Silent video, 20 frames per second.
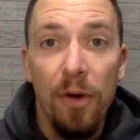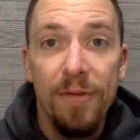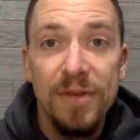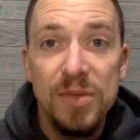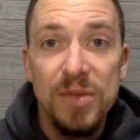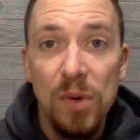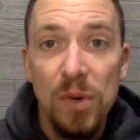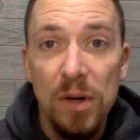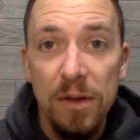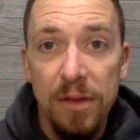
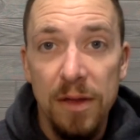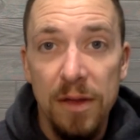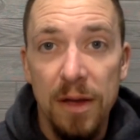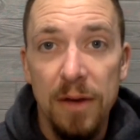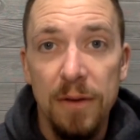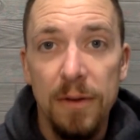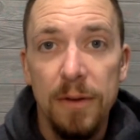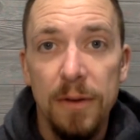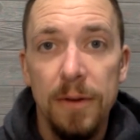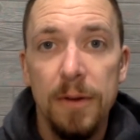it's worth it.
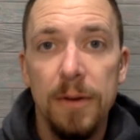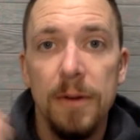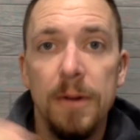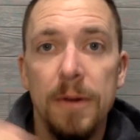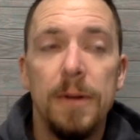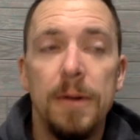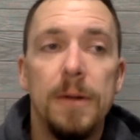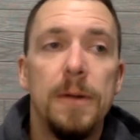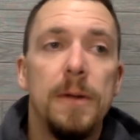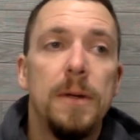
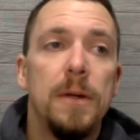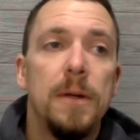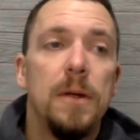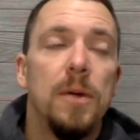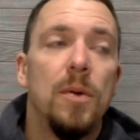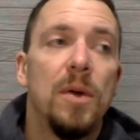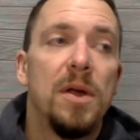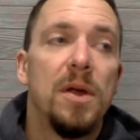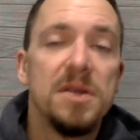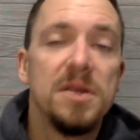
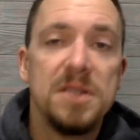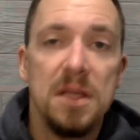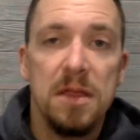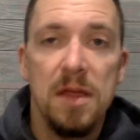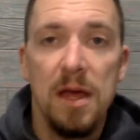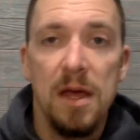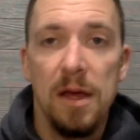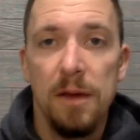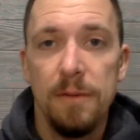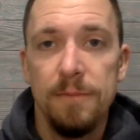Well, here's the
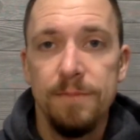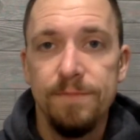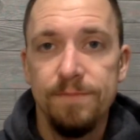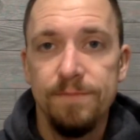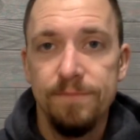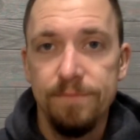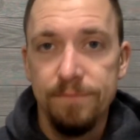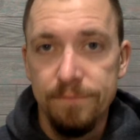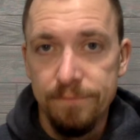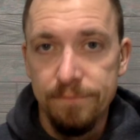thing.
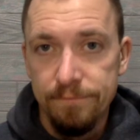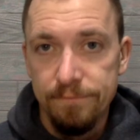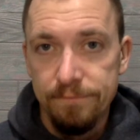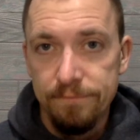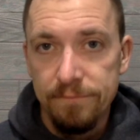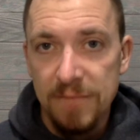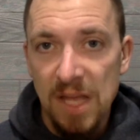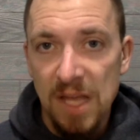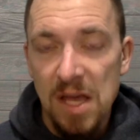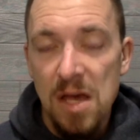
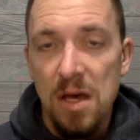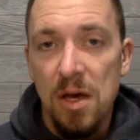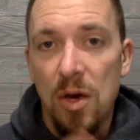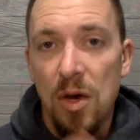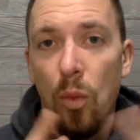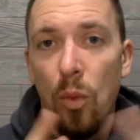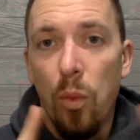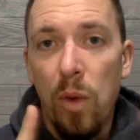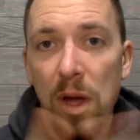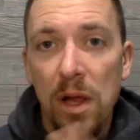
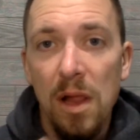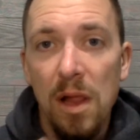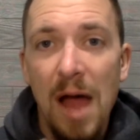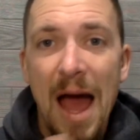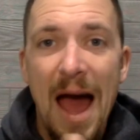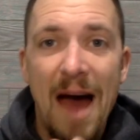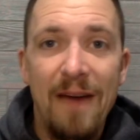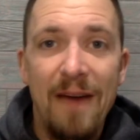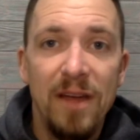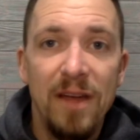Will
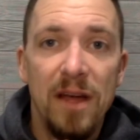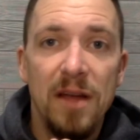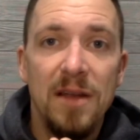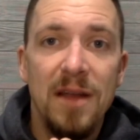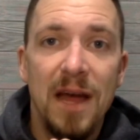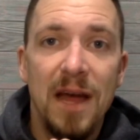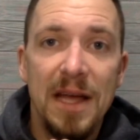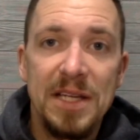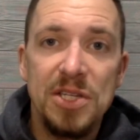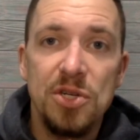having a
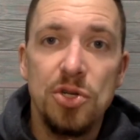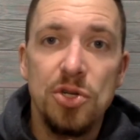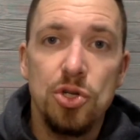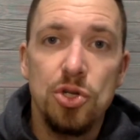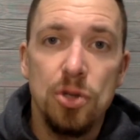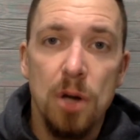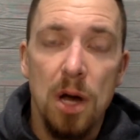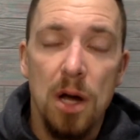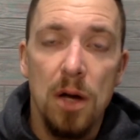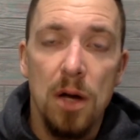nicer
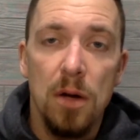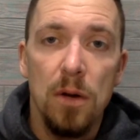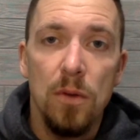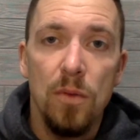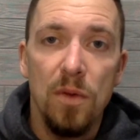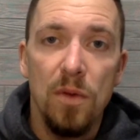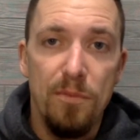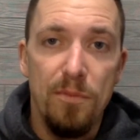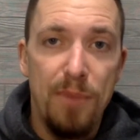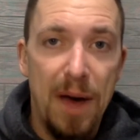truck
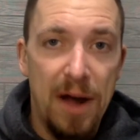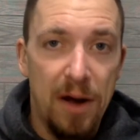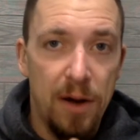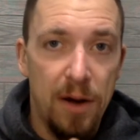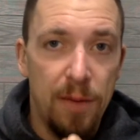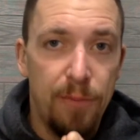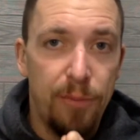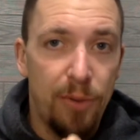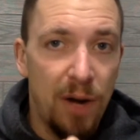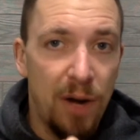with better
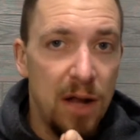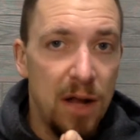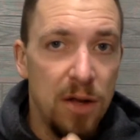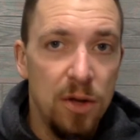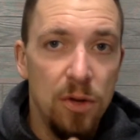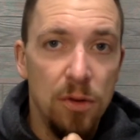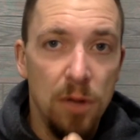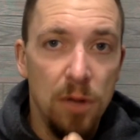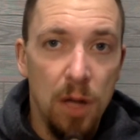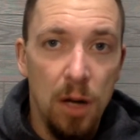brand
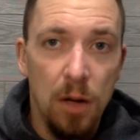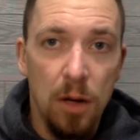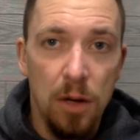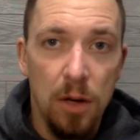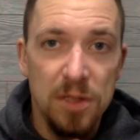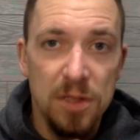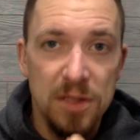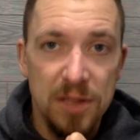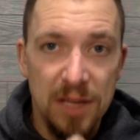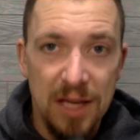new
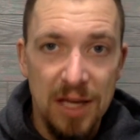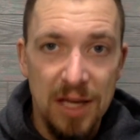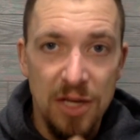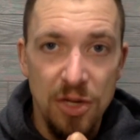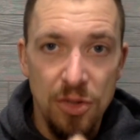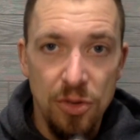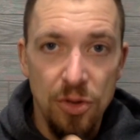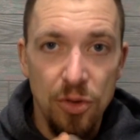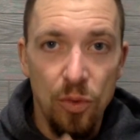logos get you new